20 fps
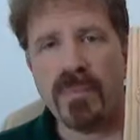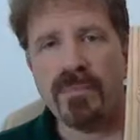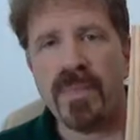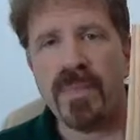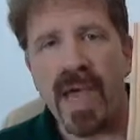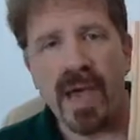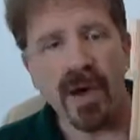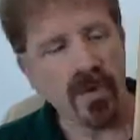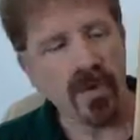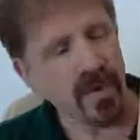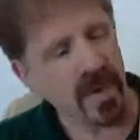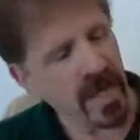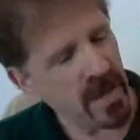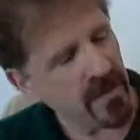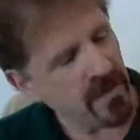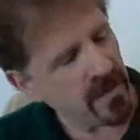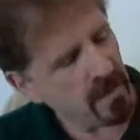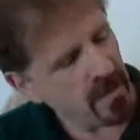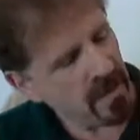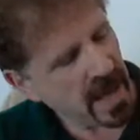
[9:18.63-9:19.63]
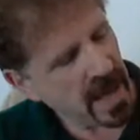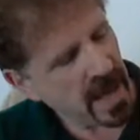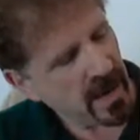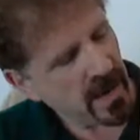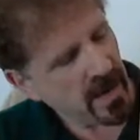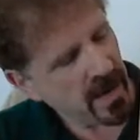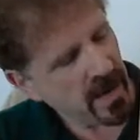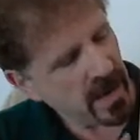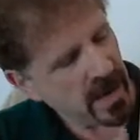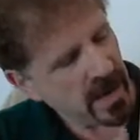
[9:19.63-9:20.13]
Now, even
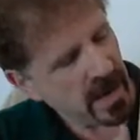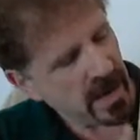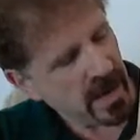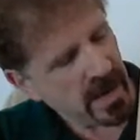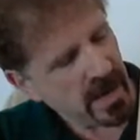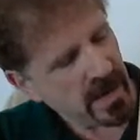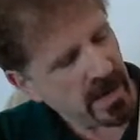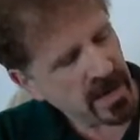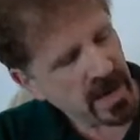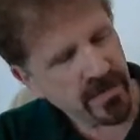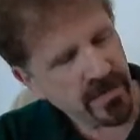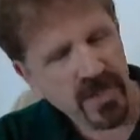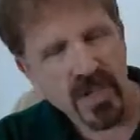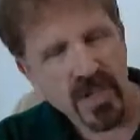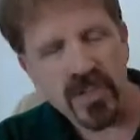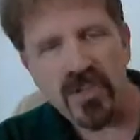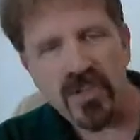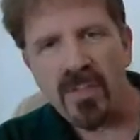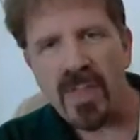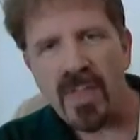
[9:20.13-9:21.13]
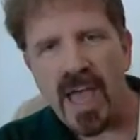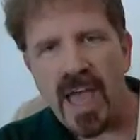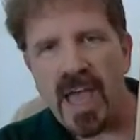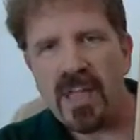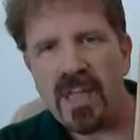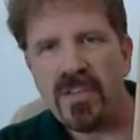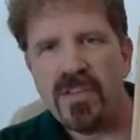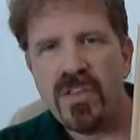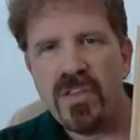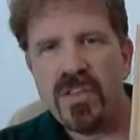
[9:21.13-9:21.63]
better is after you do
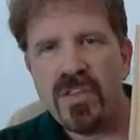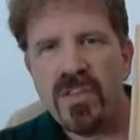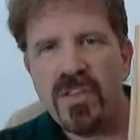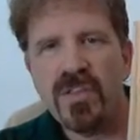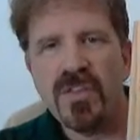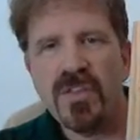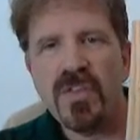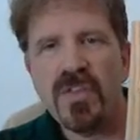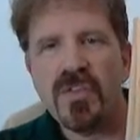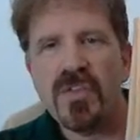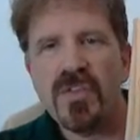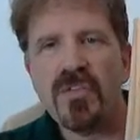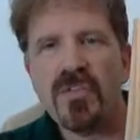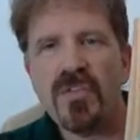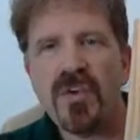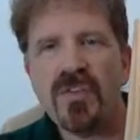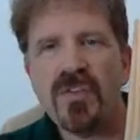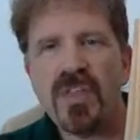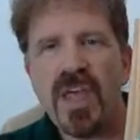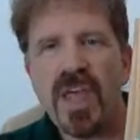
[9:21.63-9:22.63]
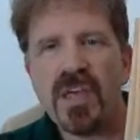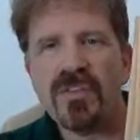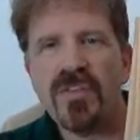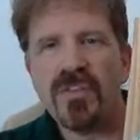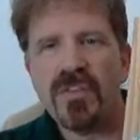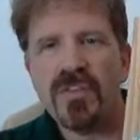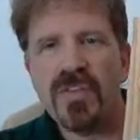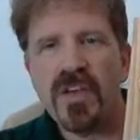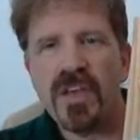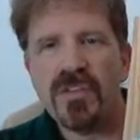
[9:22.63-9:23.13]
that, you do the first
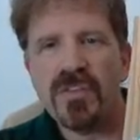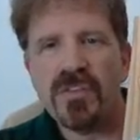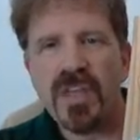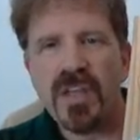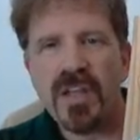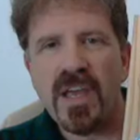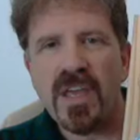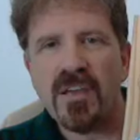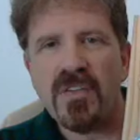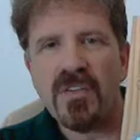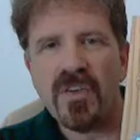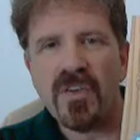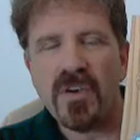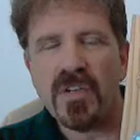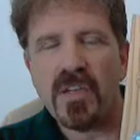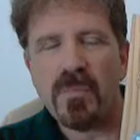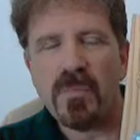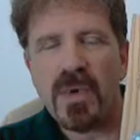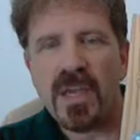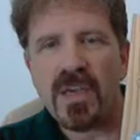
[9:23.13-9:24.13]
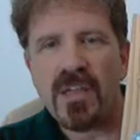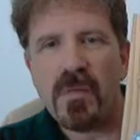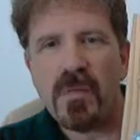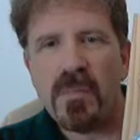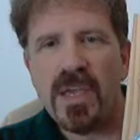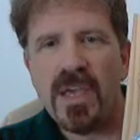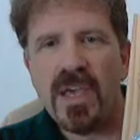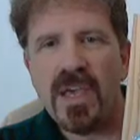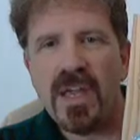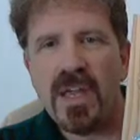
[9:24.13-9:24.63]
exercise that I talked about in the
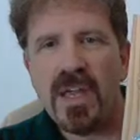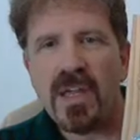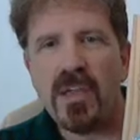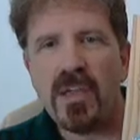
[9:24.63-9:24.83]
beginning.